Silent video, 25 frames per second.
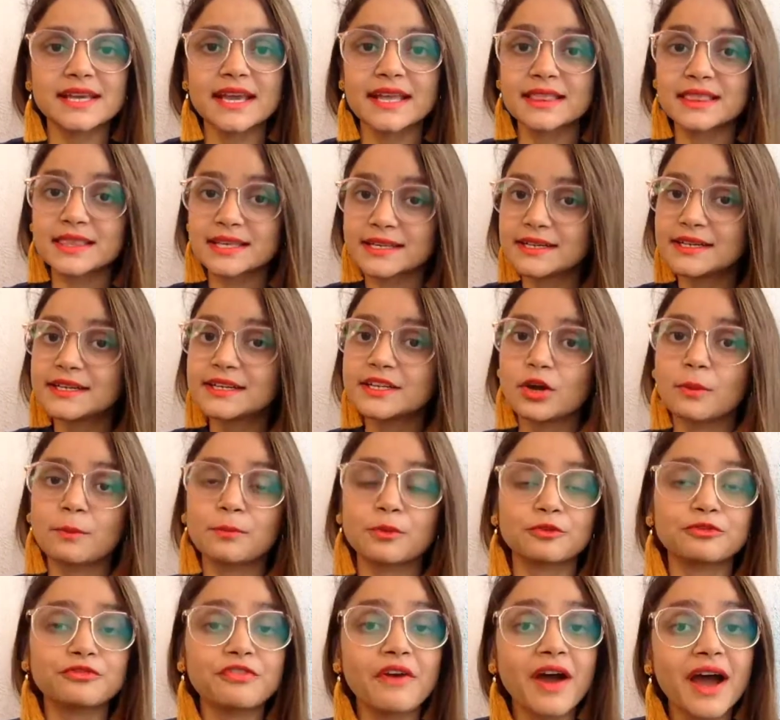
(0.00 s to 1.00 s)
And third, your
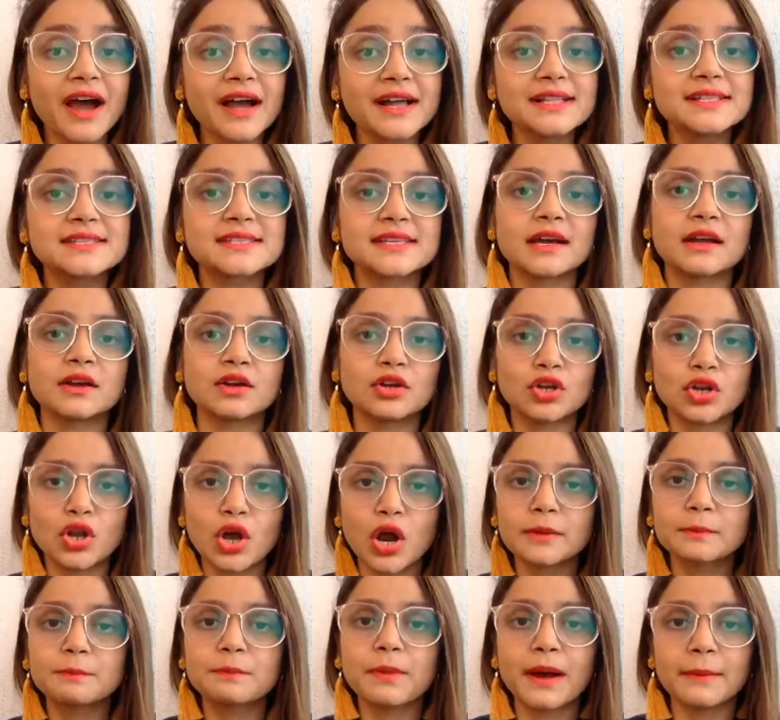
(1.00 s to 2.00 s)
profiles are
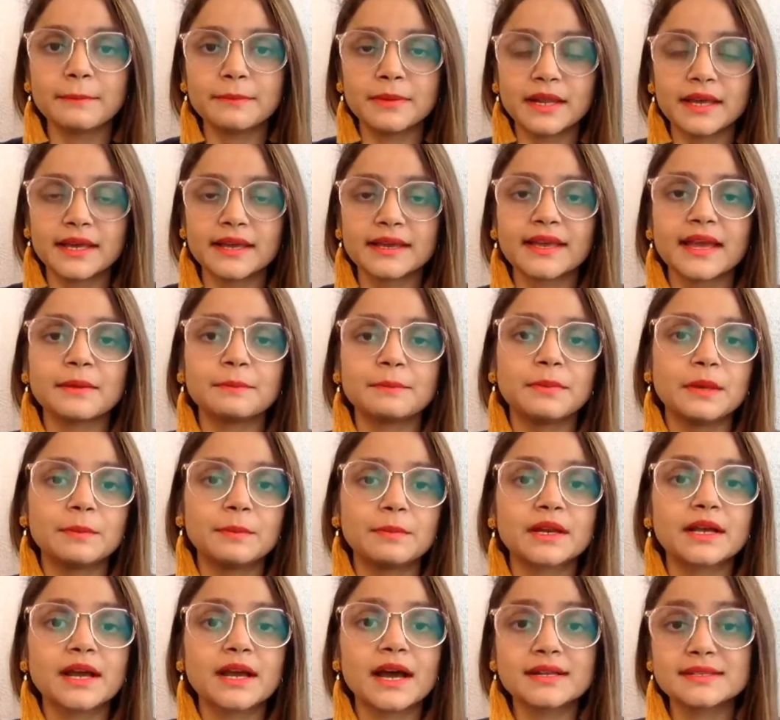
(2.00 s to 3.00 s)
not public and
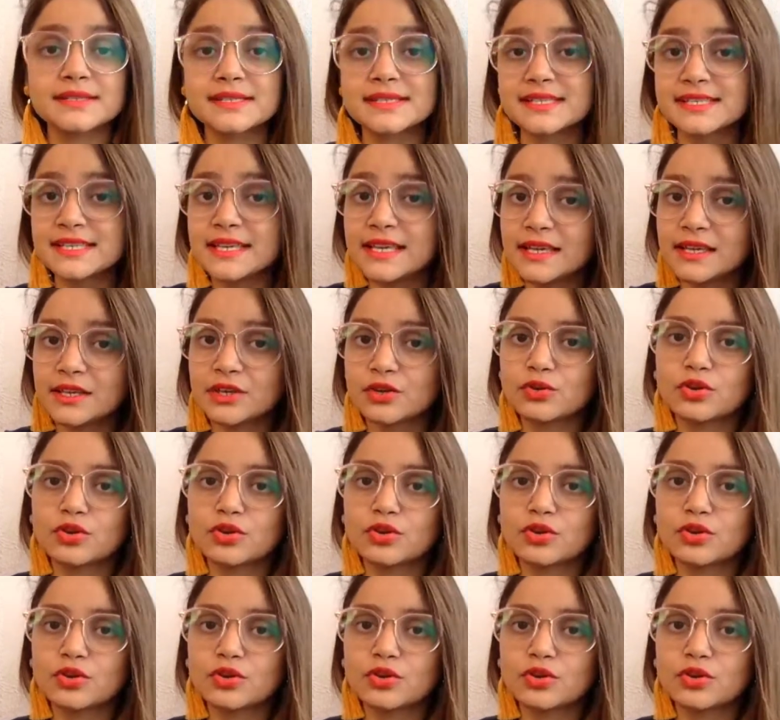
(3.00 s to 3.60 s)
people can't see you.